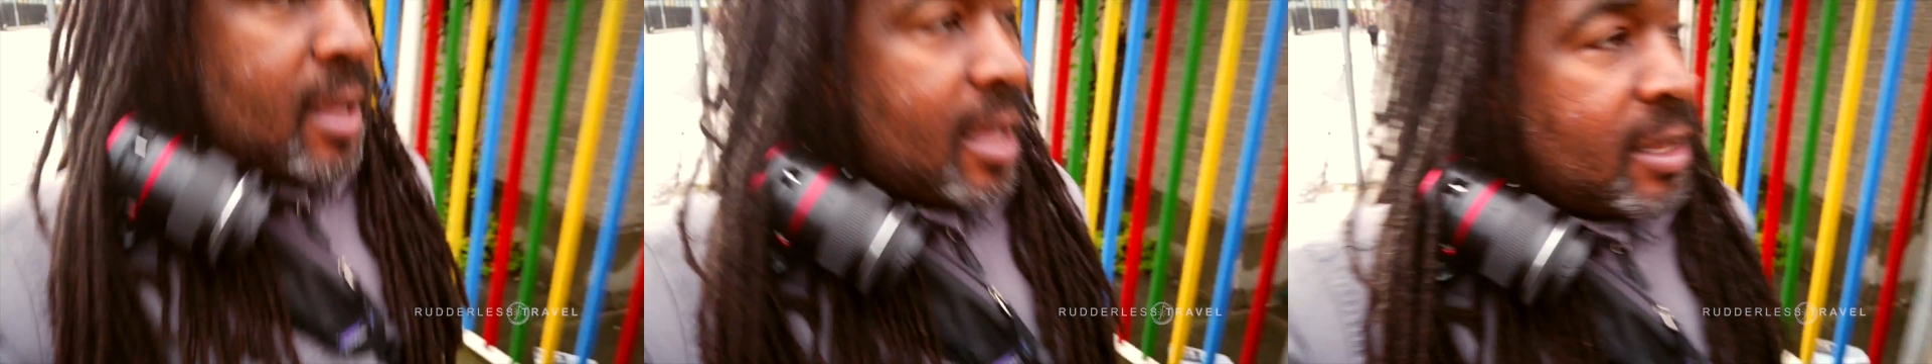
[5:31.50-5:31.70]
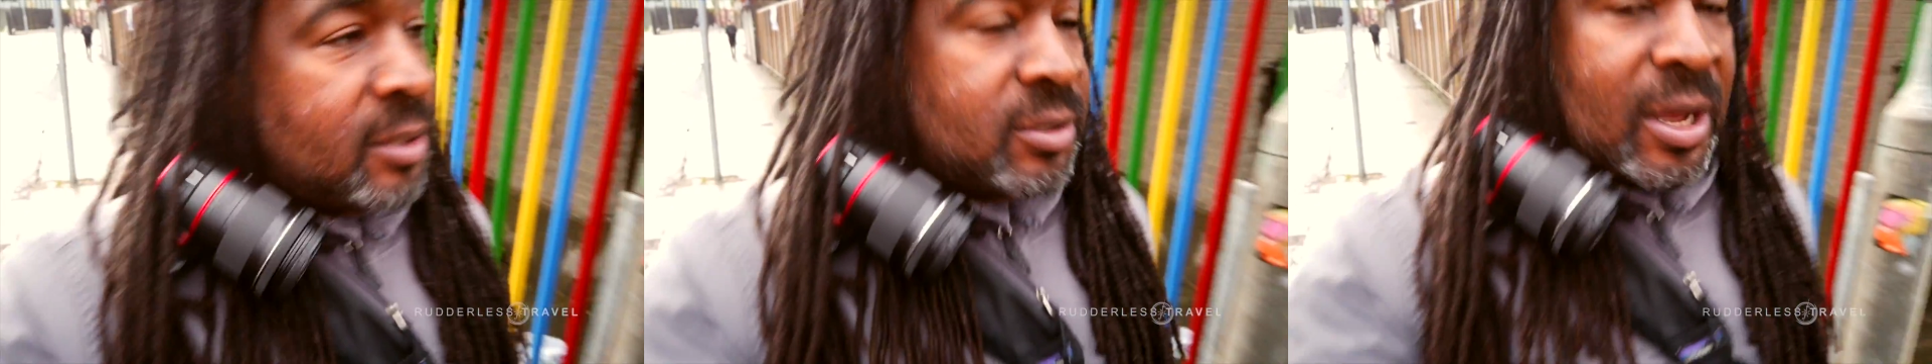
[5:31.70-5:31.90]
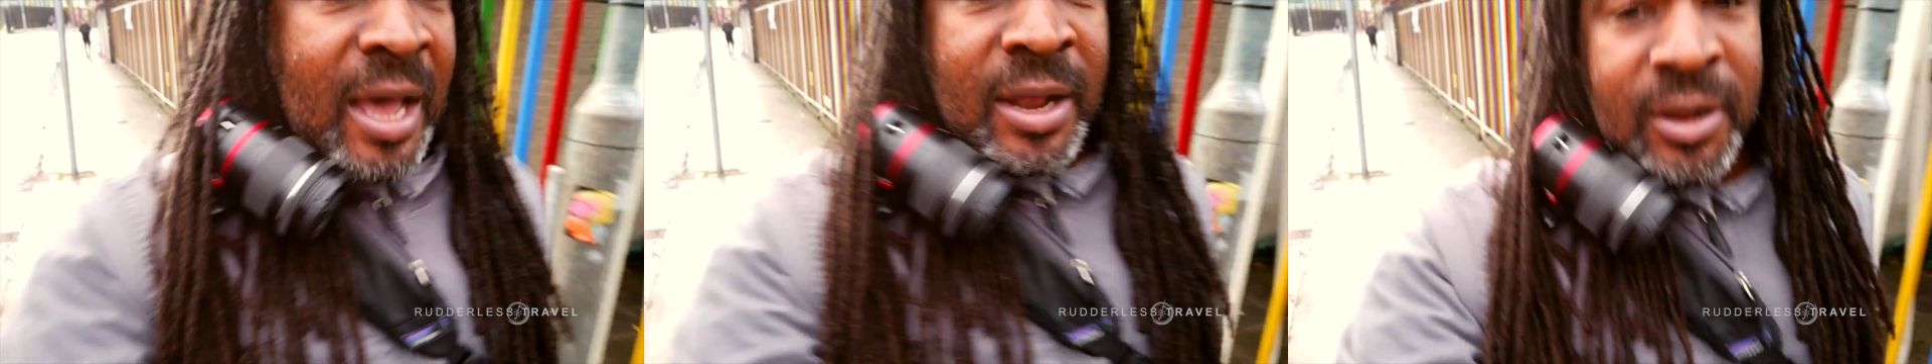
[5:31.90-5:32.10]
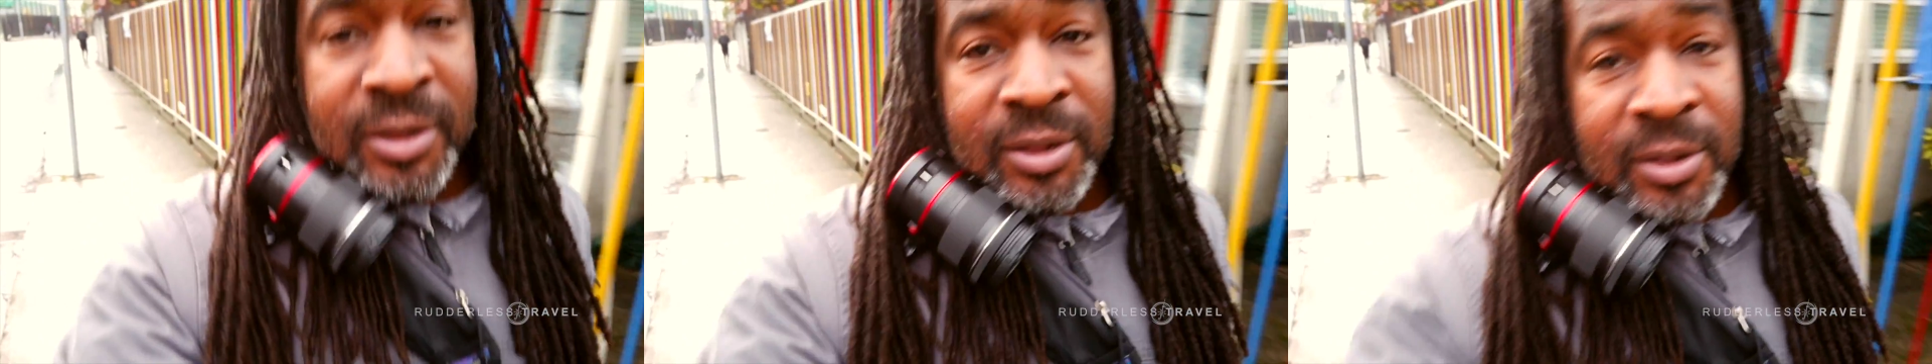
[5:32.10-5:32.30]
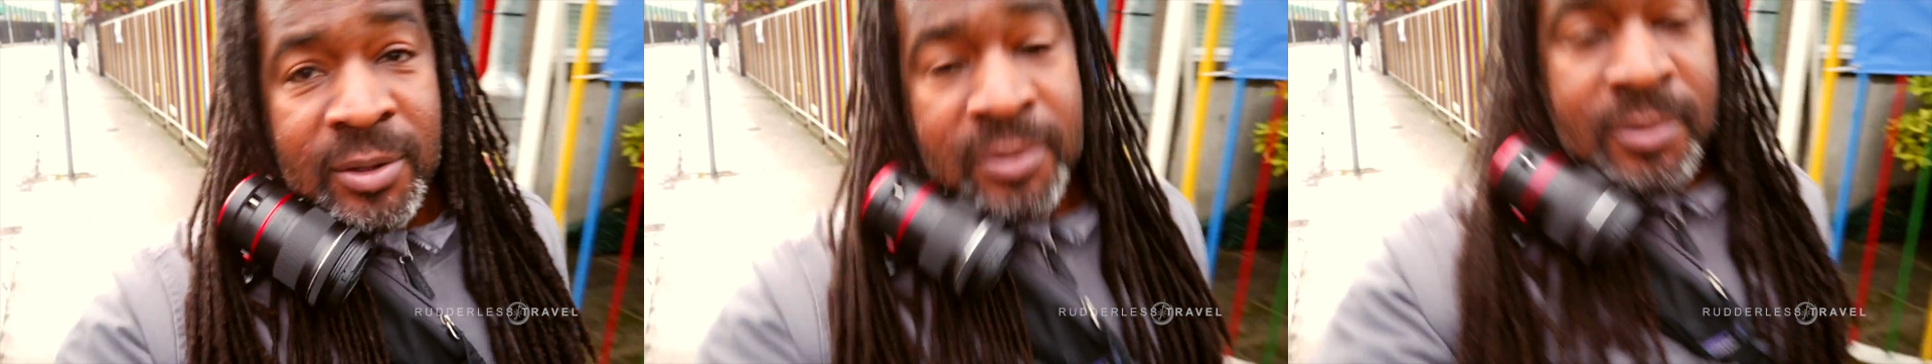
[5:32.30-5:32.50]
and so I
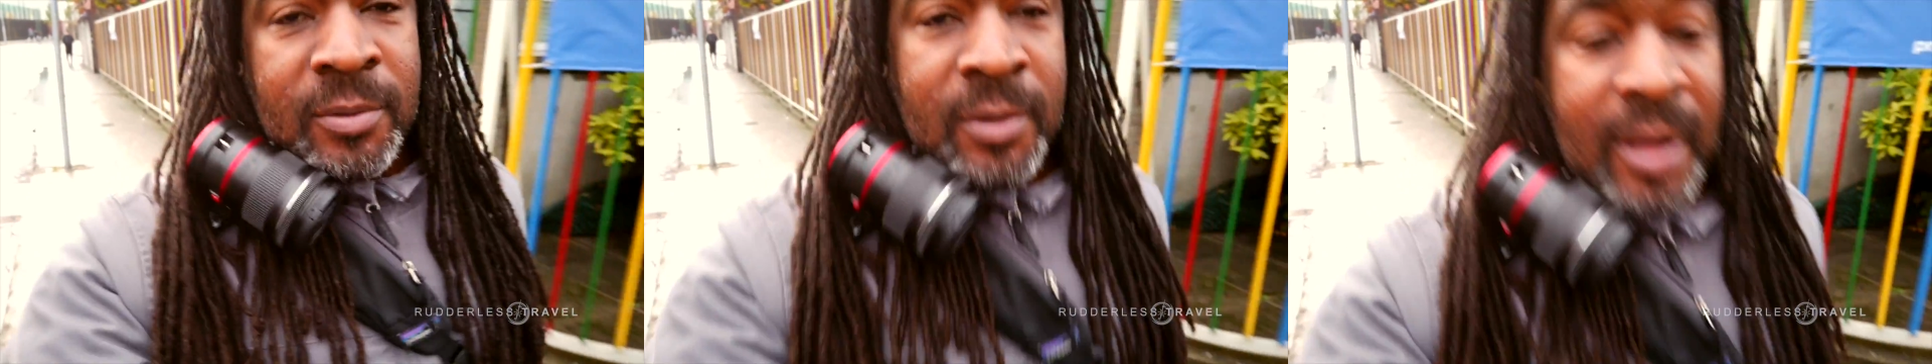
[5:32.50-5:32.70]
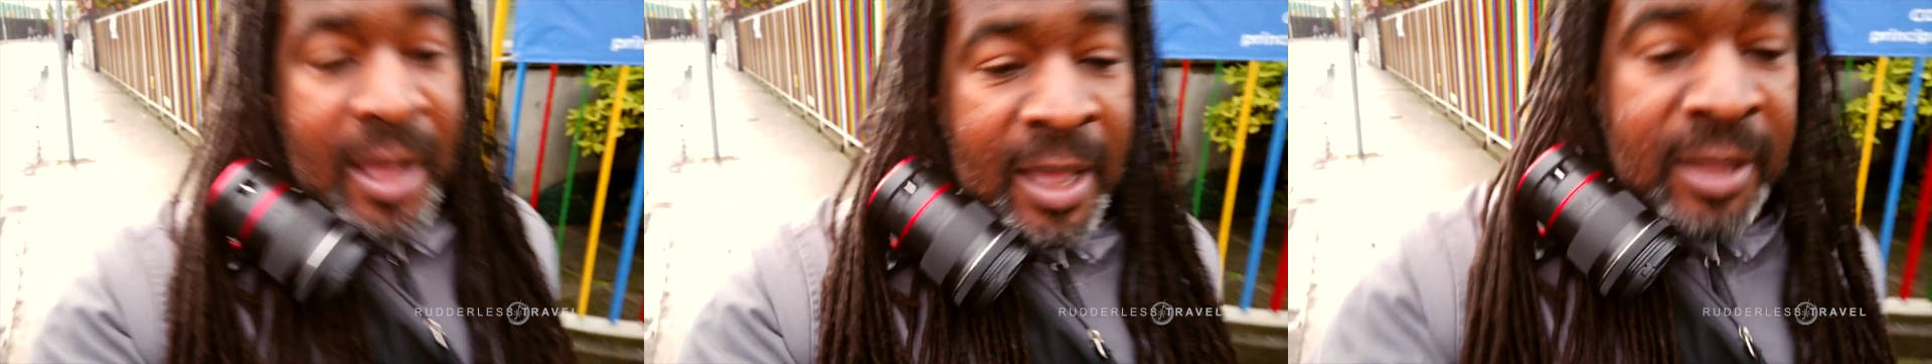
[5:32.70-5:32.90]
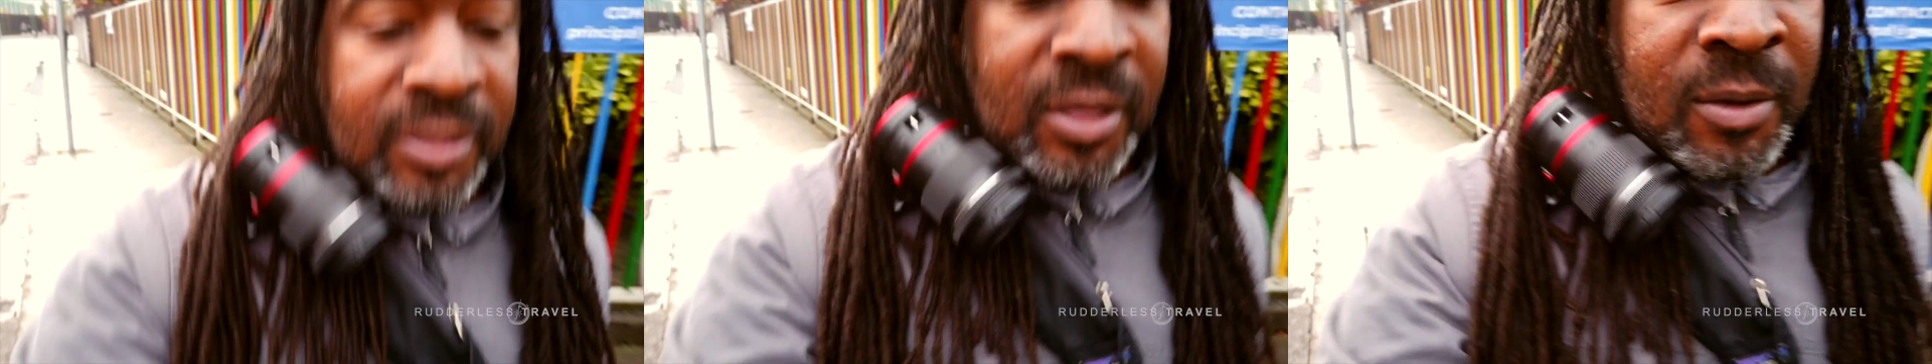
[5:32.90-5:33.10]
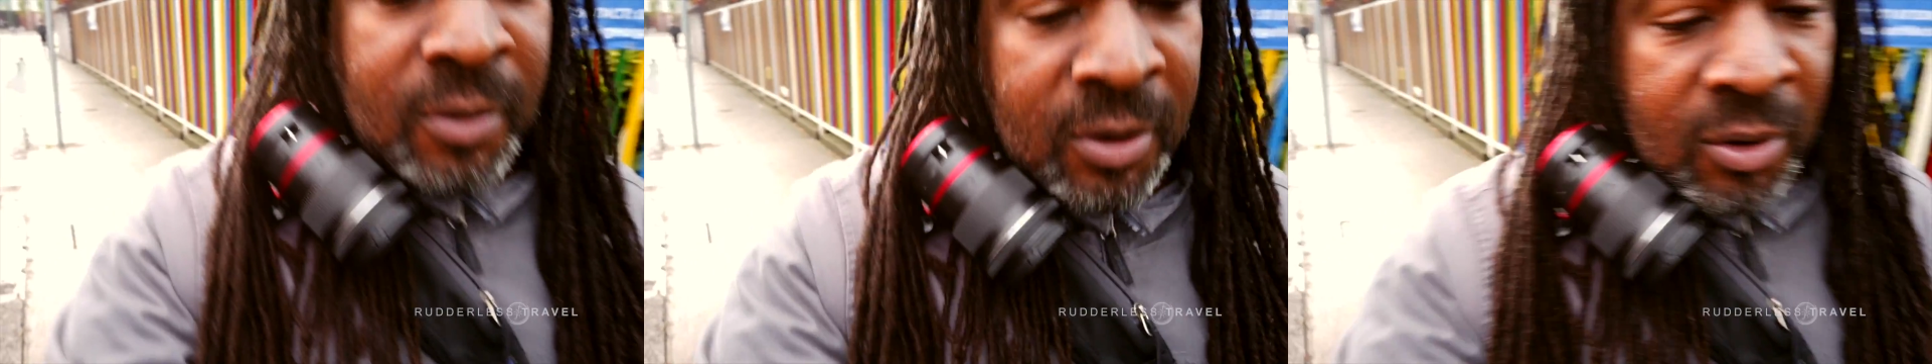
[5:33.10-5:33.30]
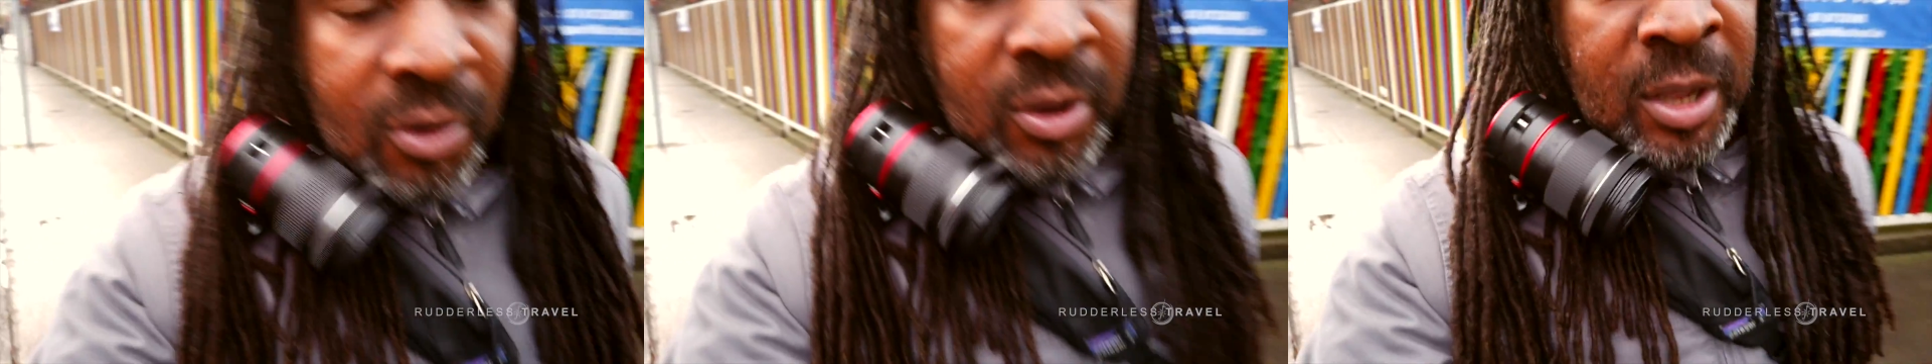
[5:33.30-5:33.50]
don't know. I think
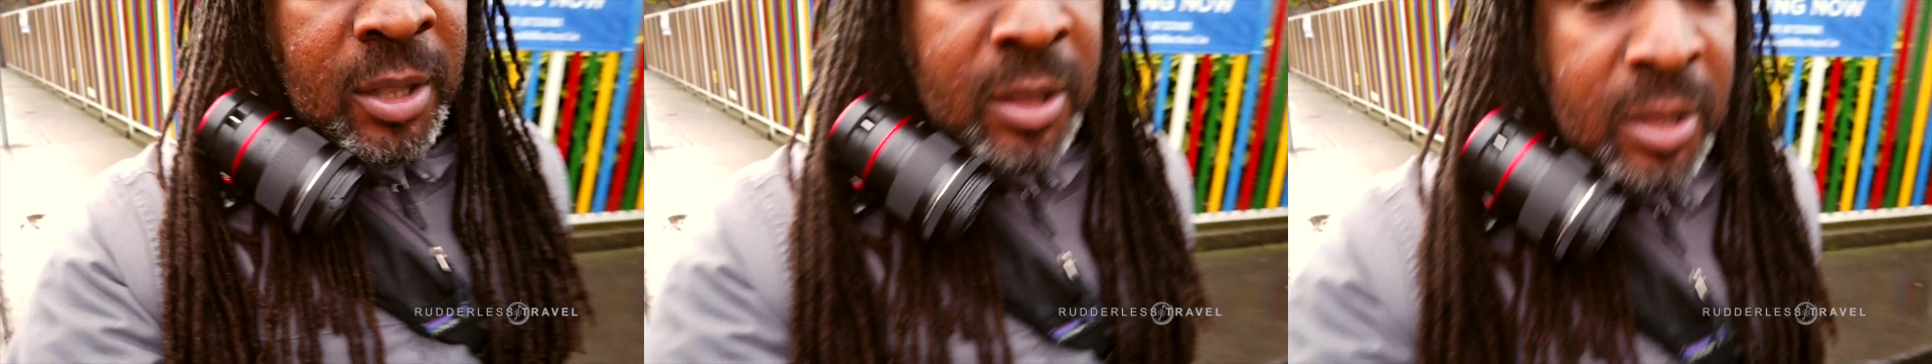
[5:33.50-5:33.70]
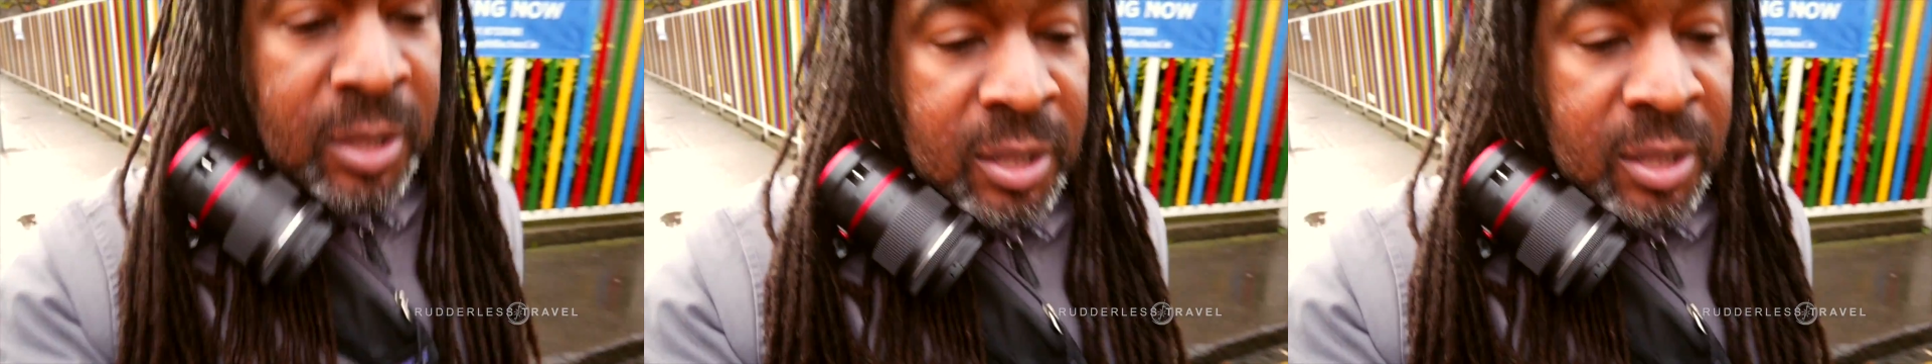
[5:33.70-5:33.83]
we're going to